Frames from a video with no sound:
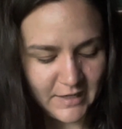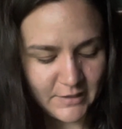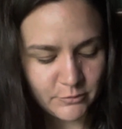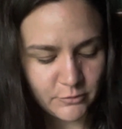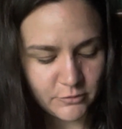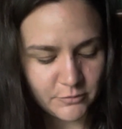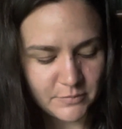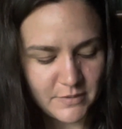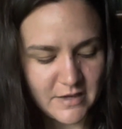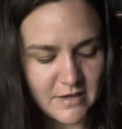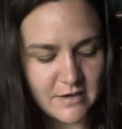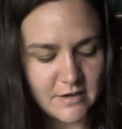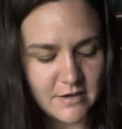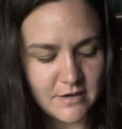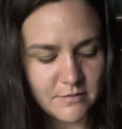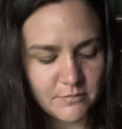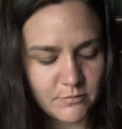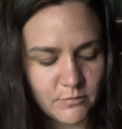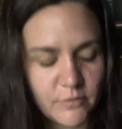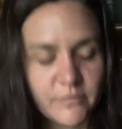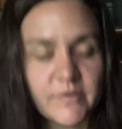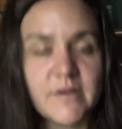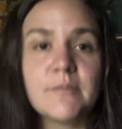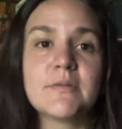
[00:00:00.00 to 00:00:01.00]
will be
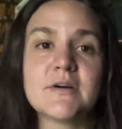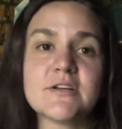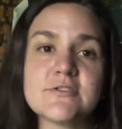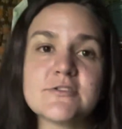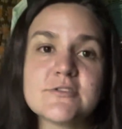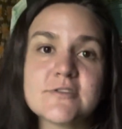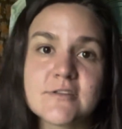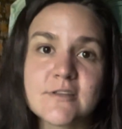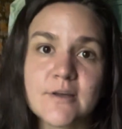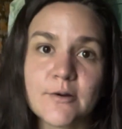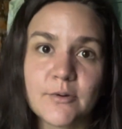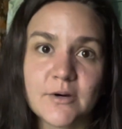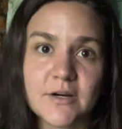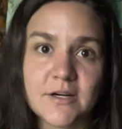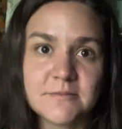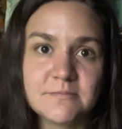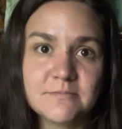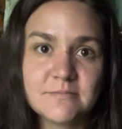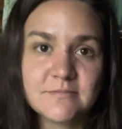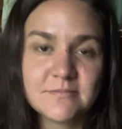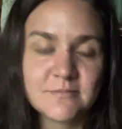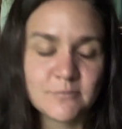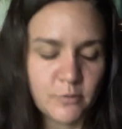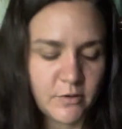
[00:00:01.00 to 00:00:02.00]
moving much slower
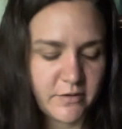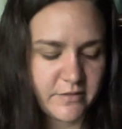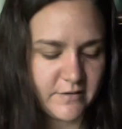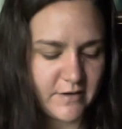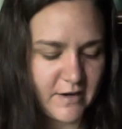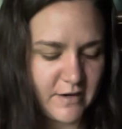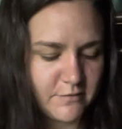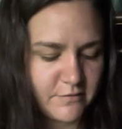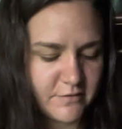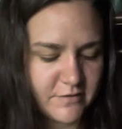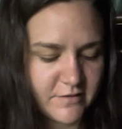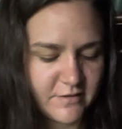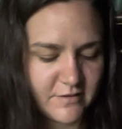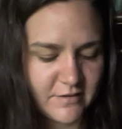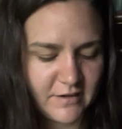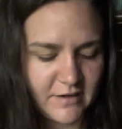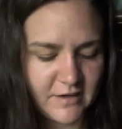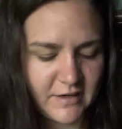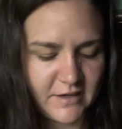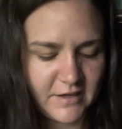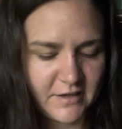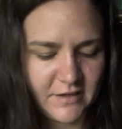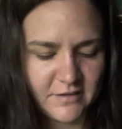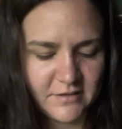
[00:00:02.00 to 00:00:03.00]
with knives.
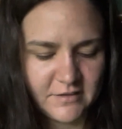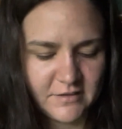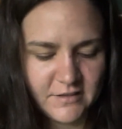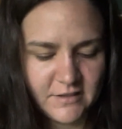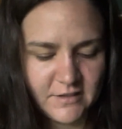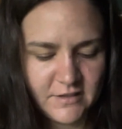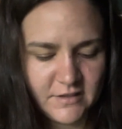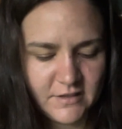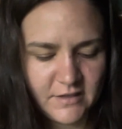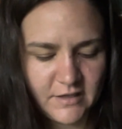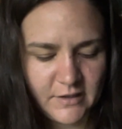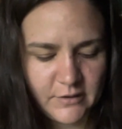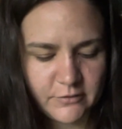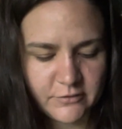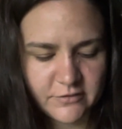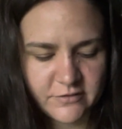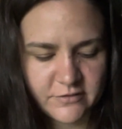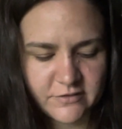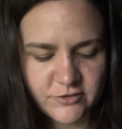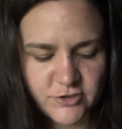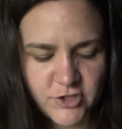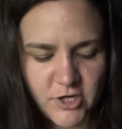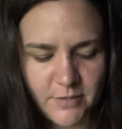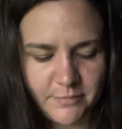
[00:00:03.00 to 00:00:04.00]
I
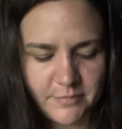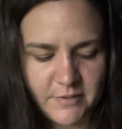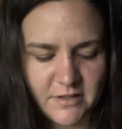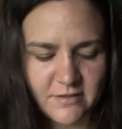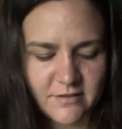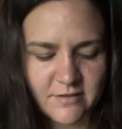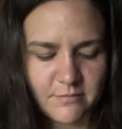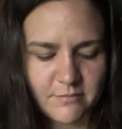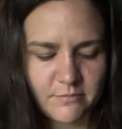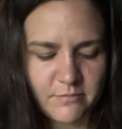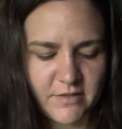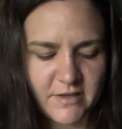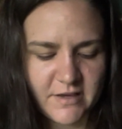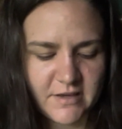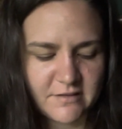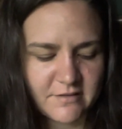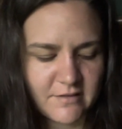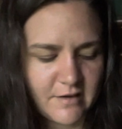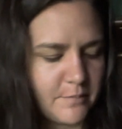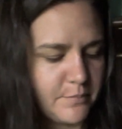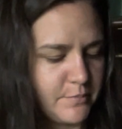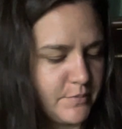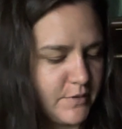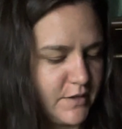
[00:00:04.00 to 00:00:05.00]
was chopping some things
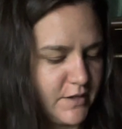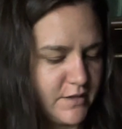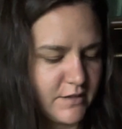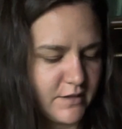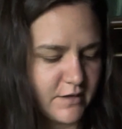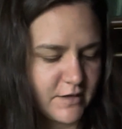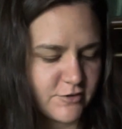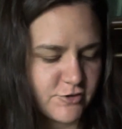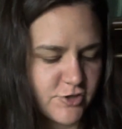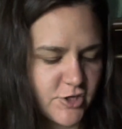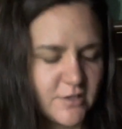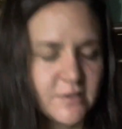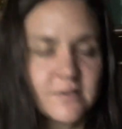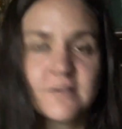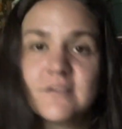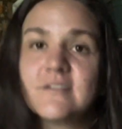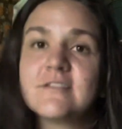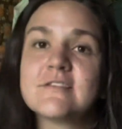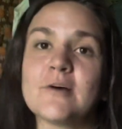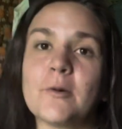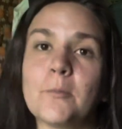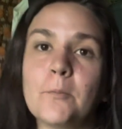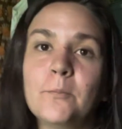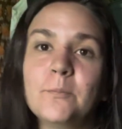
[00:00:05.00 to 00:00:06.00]
up in the kitchen.
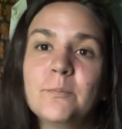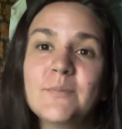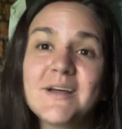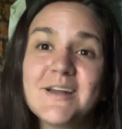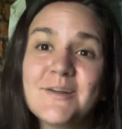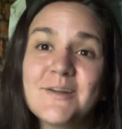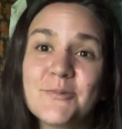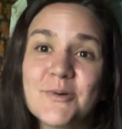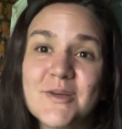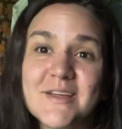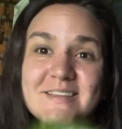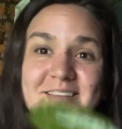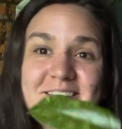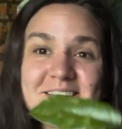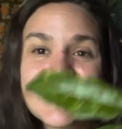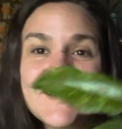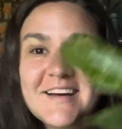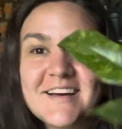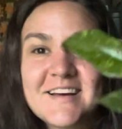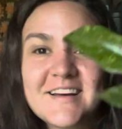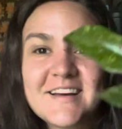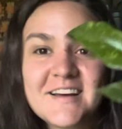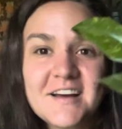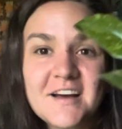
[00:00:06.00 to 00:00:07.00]
So anyways,
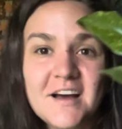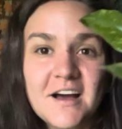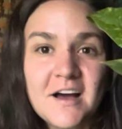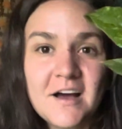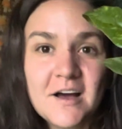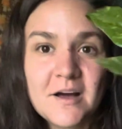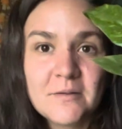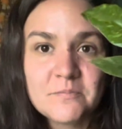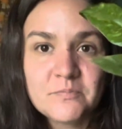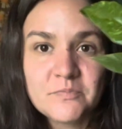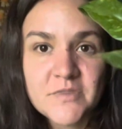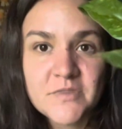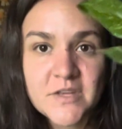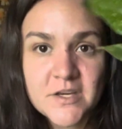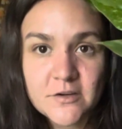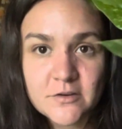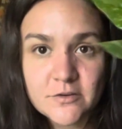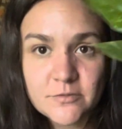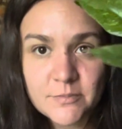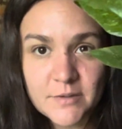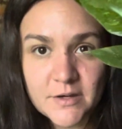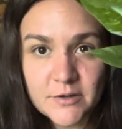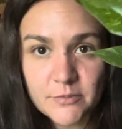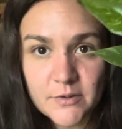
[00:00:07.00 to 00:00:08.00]

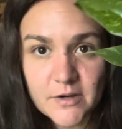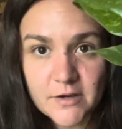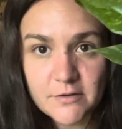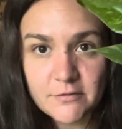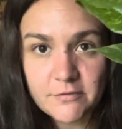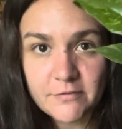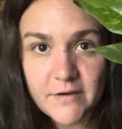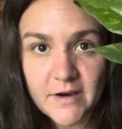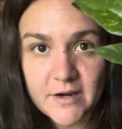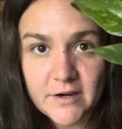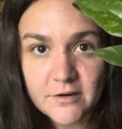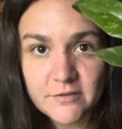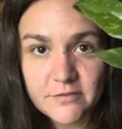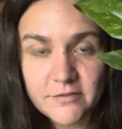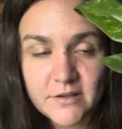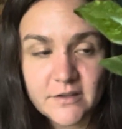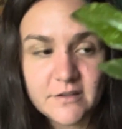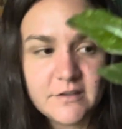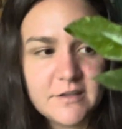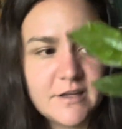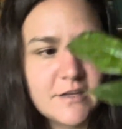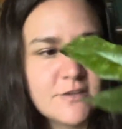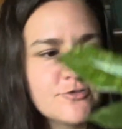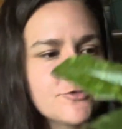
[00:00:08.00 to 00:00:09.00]
here's my Ring of Fire
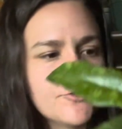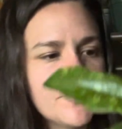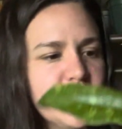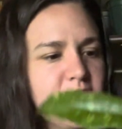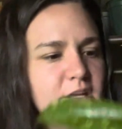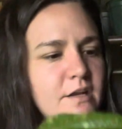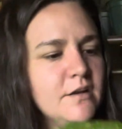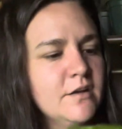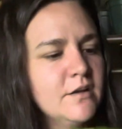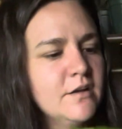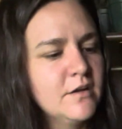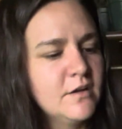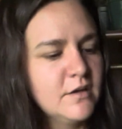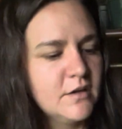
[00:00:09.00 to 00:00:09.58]
Philodendron.